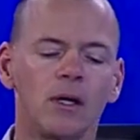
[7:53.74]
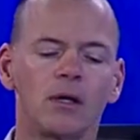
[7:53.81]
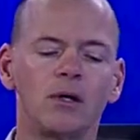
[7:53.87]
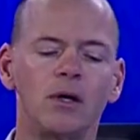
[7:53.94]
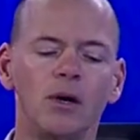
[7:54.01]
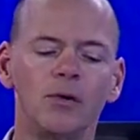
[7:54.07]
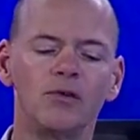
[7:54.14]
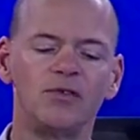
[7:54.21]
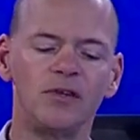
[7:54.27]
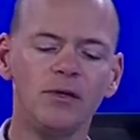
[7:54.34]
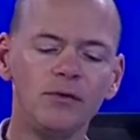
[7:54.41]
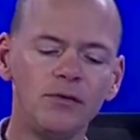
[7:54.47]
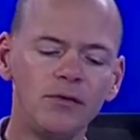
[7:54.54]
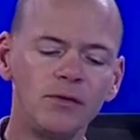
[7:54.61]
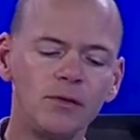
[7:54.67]
goes
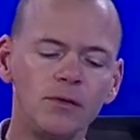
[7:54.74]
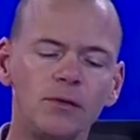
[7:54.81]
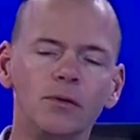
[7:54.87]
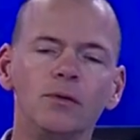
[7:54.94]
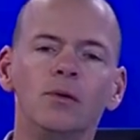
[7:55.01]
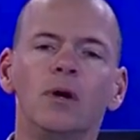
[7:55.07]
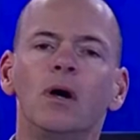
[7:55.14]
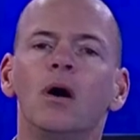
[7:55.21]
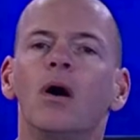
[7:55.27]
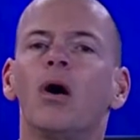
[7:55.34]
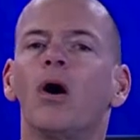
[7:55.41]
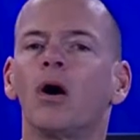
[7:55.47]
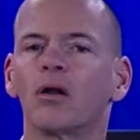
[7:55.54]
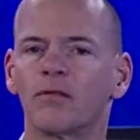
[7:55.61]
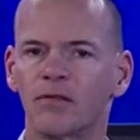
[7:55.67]
into
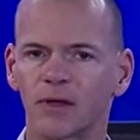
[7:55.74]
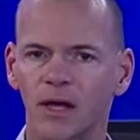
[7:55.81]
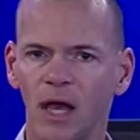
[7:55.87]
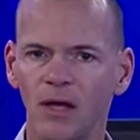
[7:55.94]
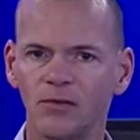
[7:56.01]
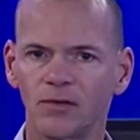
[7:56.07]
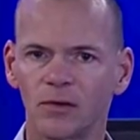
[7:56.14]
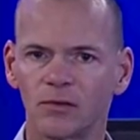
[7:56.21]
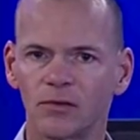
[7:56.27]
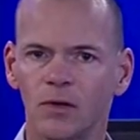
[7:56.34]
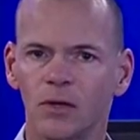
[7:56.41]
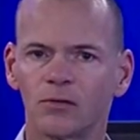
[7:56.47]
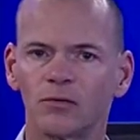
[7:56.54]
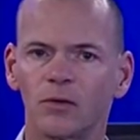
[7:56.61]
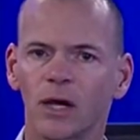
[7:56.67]
all of the cases.
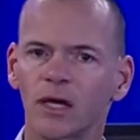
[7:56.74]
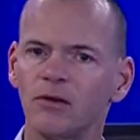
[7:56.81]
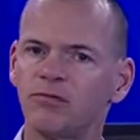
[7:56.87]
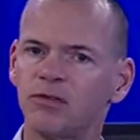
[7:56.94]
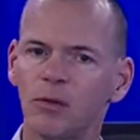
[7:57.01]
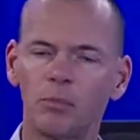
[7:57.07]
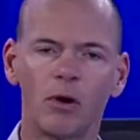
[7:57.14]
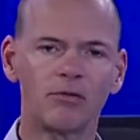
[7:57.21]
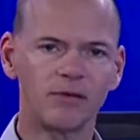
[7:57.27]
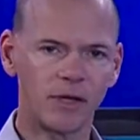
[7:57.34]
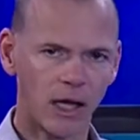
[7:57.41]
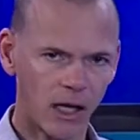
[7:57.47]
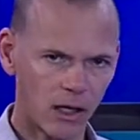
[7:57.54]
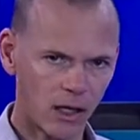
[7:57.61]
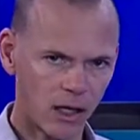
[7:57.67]
So I can flip over
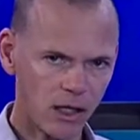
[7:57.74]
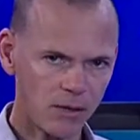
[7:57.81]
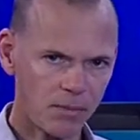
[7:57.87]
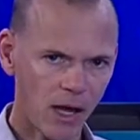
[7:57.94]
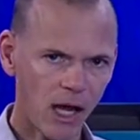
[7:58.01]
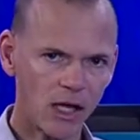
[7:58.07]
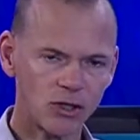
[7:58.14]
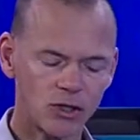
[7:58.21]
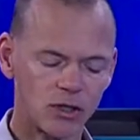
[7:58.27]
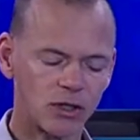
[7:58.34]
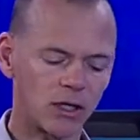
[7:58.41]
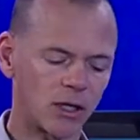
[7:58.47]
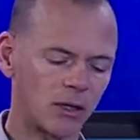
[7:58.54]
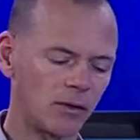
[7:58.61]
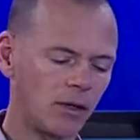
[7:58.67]
any page in
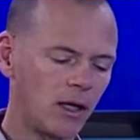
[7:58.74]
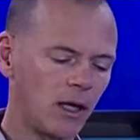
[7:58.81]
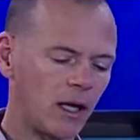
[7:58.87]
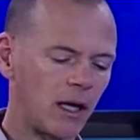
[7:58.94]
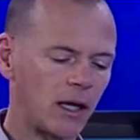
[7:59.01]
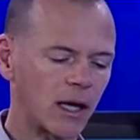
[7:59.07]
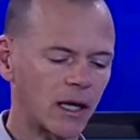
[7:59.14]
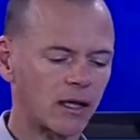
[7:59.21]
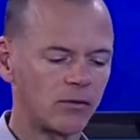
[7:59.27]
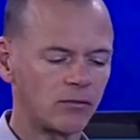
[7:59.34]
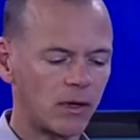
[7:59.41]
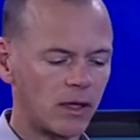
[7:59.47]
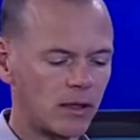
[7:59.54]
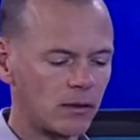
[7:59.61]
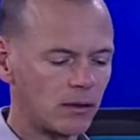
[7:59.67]
here and I can
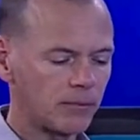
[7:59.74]
rate